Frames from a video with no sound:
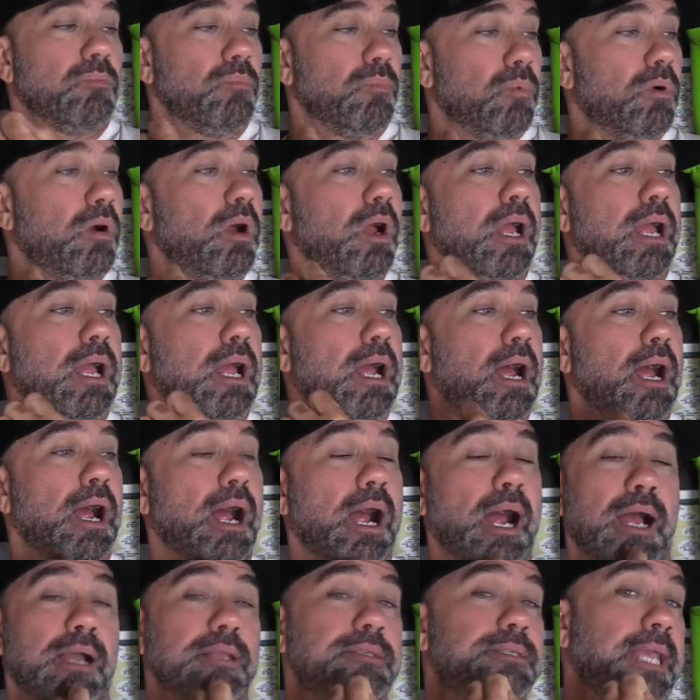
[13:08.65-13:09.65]
what?
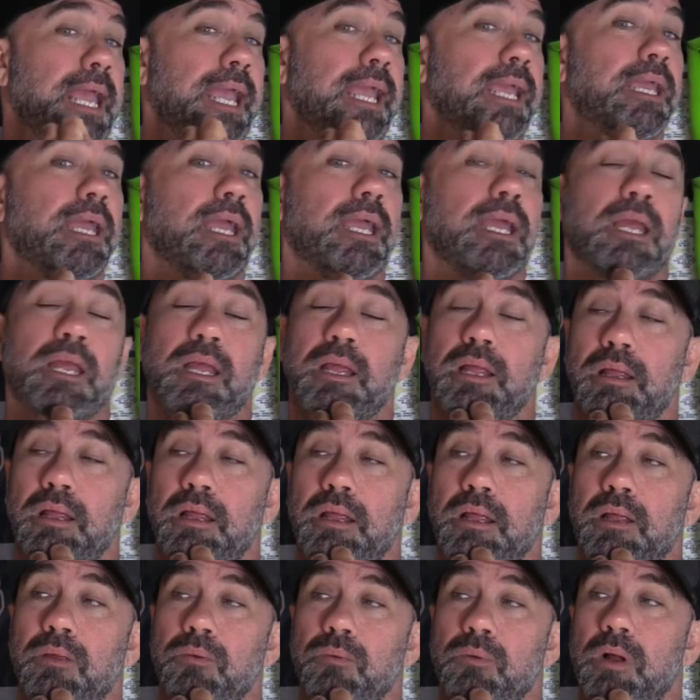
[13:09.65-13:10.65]
I take it.
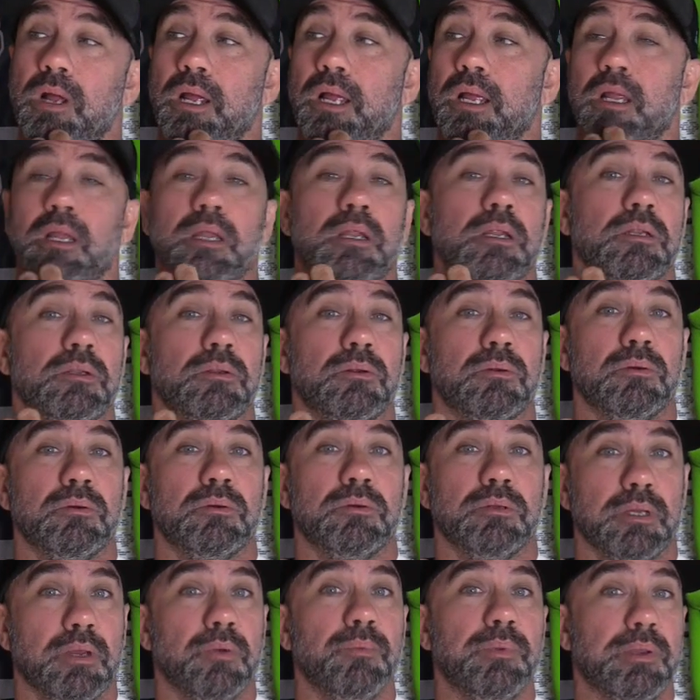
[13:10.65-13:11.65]
What?
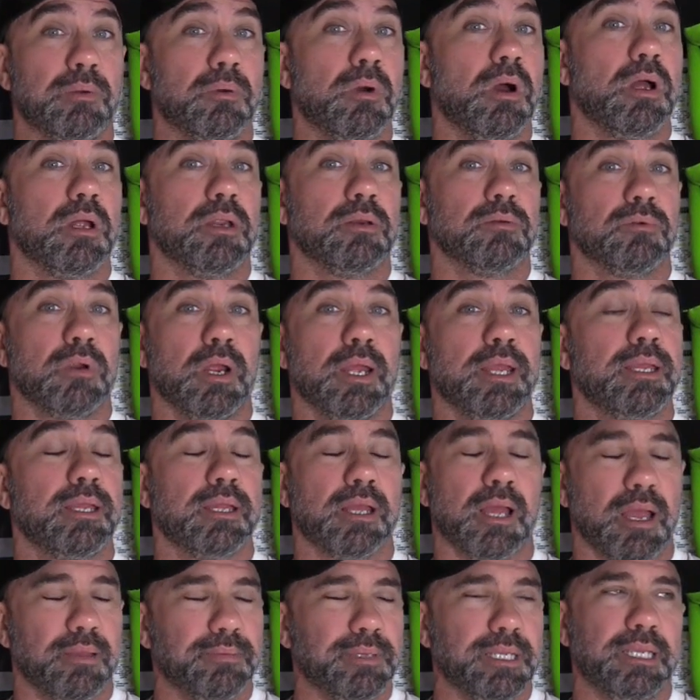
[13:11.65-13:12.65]
We won,
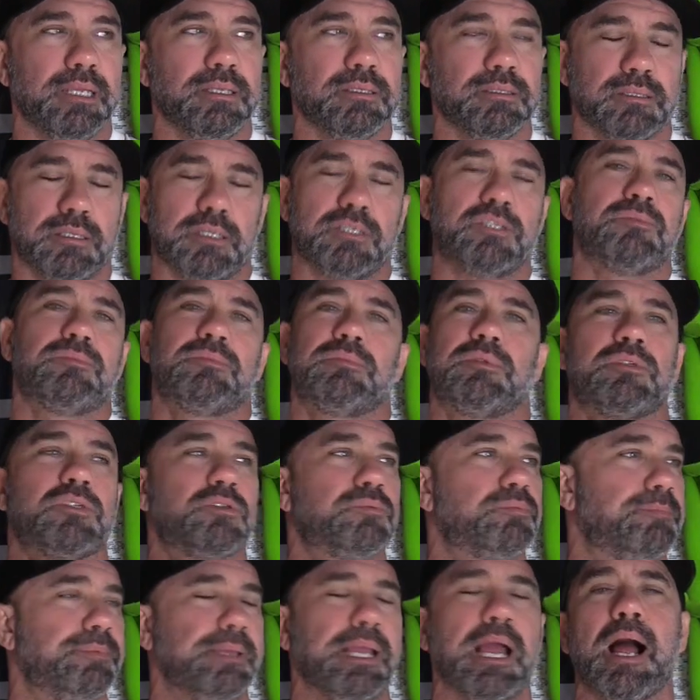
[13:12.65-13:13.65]
right? I mean, let's
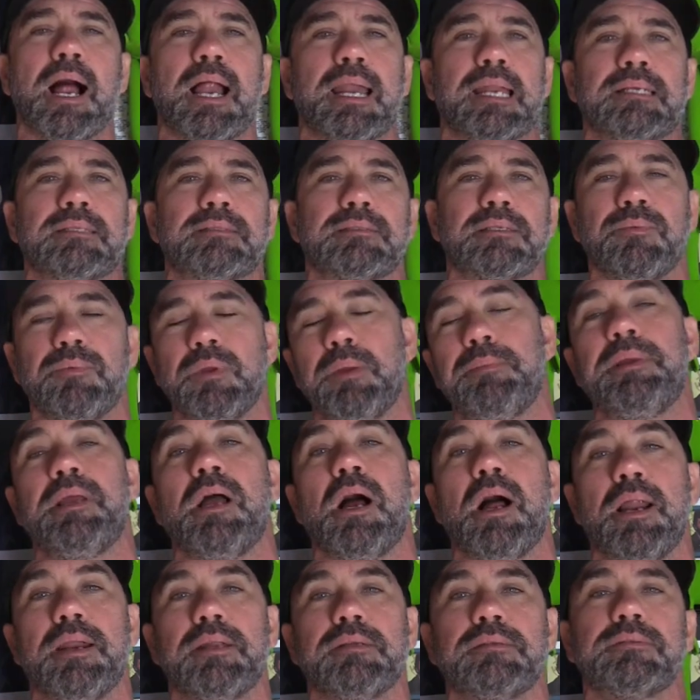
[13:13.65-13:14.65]
just be honest. Can
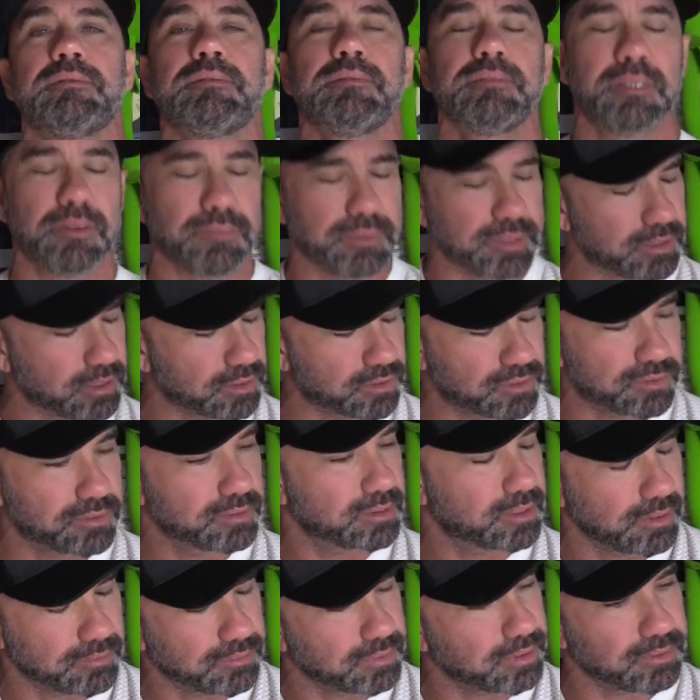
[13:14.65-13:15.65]
we
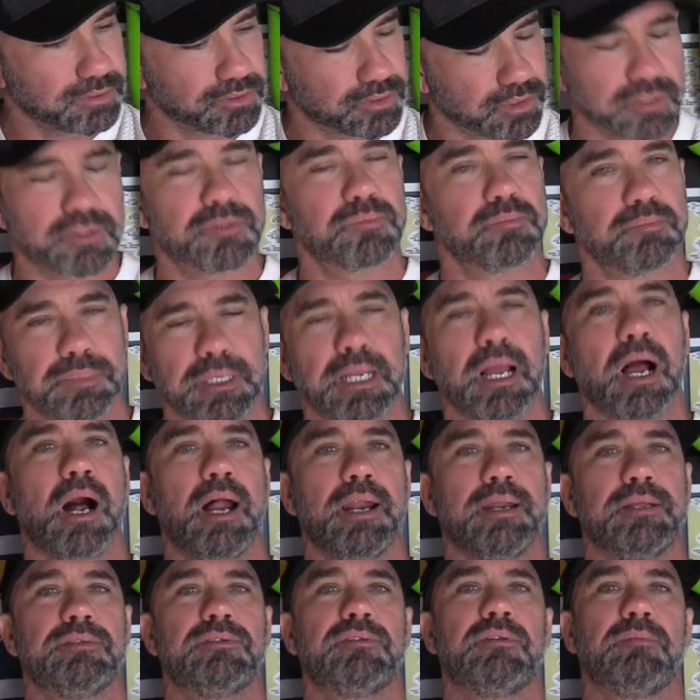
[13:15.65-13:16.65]
just be
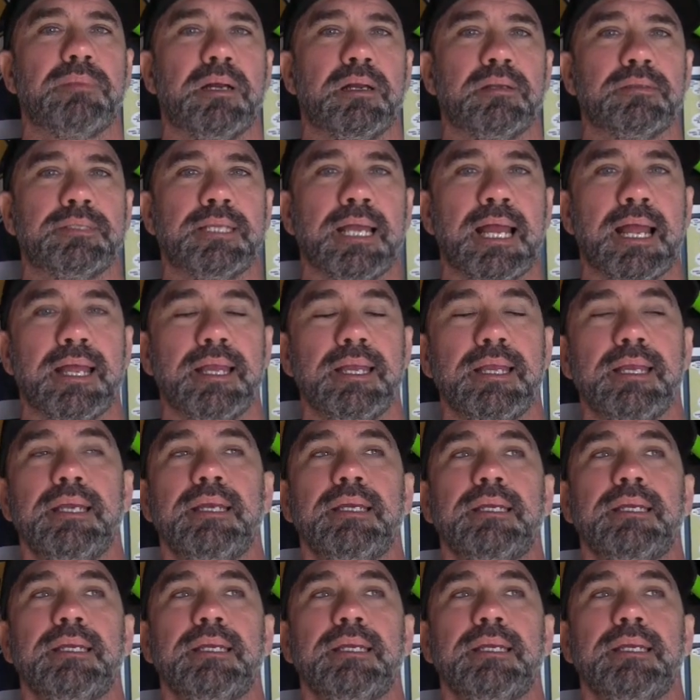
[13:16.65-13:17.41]
honest about that?